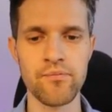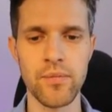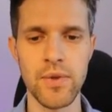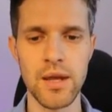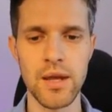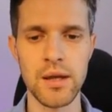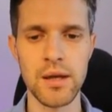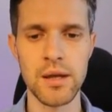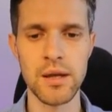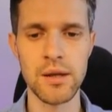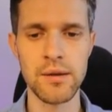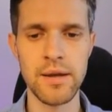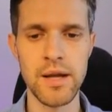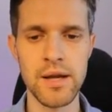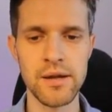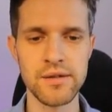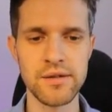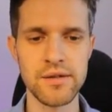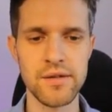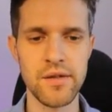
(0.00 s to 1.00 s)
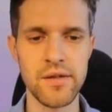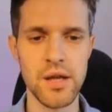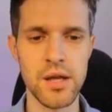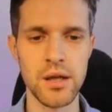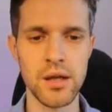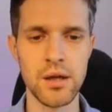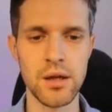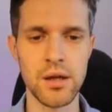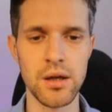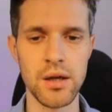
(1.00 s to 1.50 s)
Next
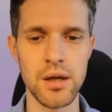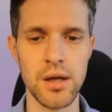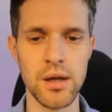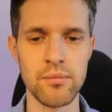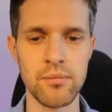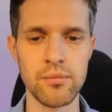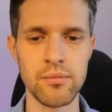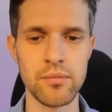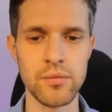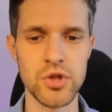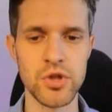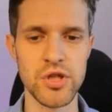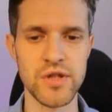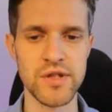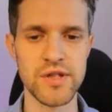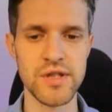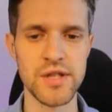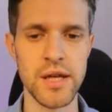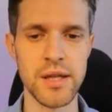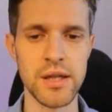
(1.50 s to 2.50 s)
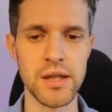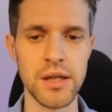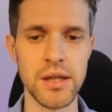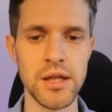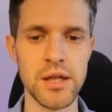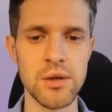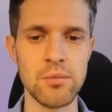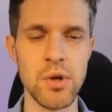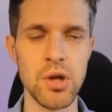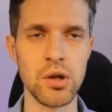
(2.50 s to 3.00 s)
thing, I'm just getting
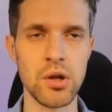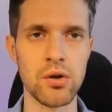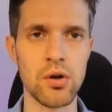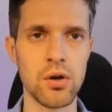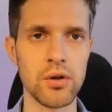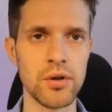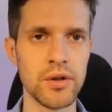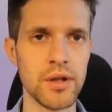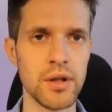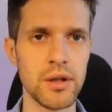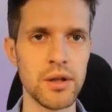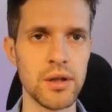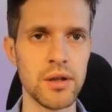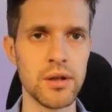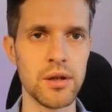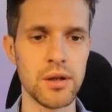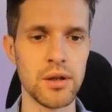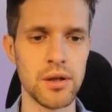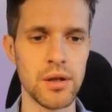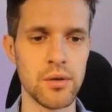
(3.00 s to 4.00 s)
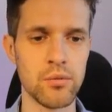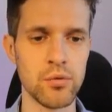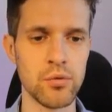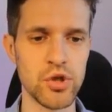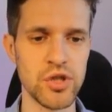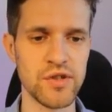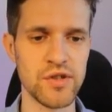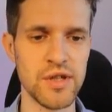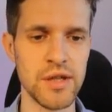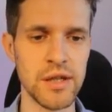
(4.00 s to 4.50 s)
email content,
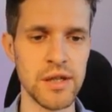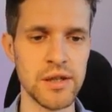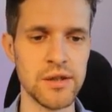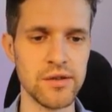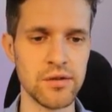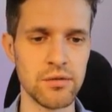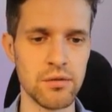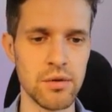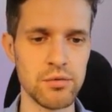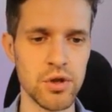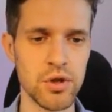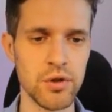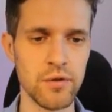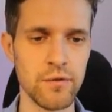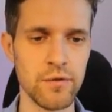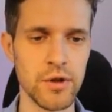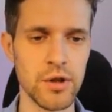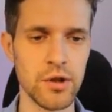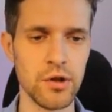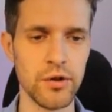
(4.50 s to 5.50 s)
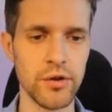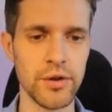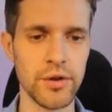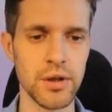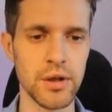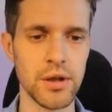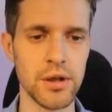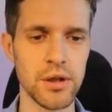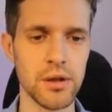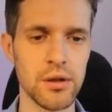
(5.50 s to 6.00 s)
which is the description field
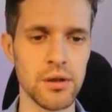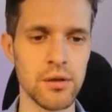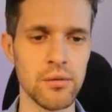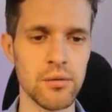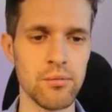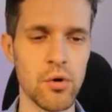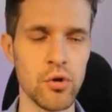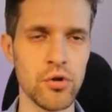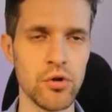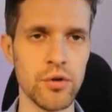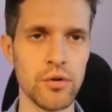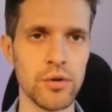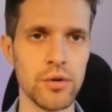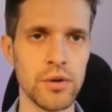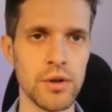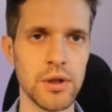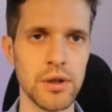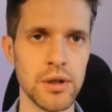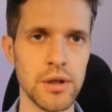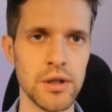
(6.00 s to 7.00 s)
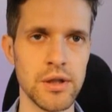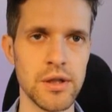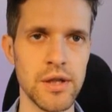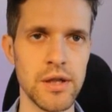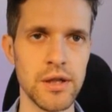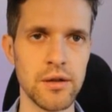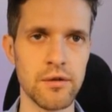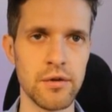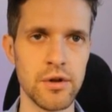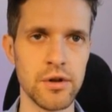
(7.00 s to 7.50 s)
in
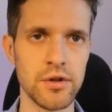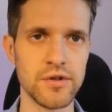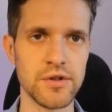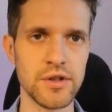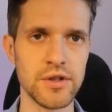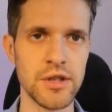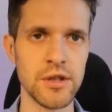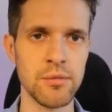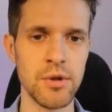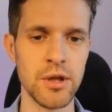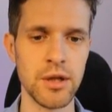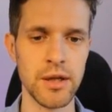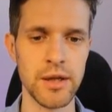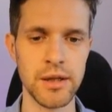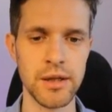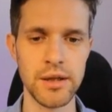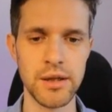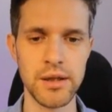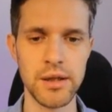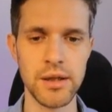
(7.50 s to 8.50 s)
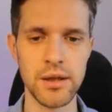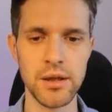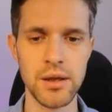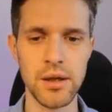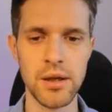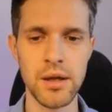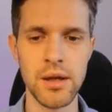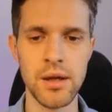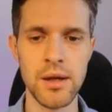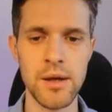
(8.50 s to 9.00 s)
Dataverse email entity.
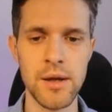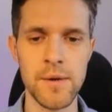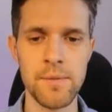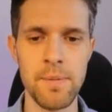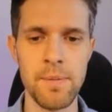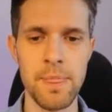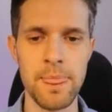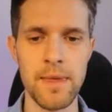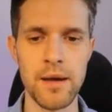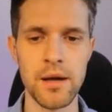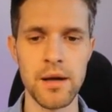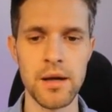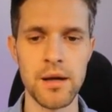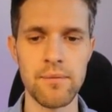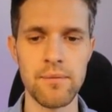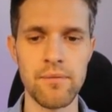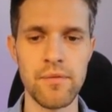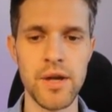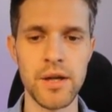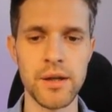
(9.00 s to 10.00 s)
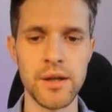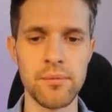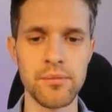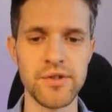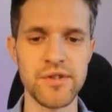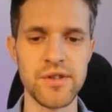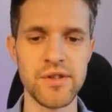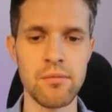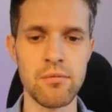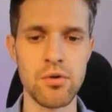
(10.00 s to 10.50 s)
Then I'm
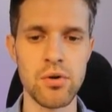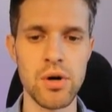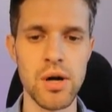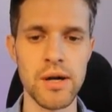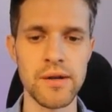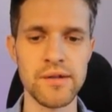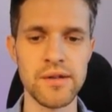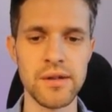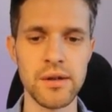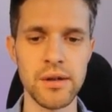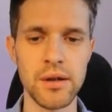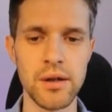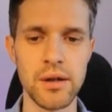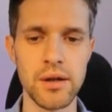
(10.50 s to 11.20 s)
summarizing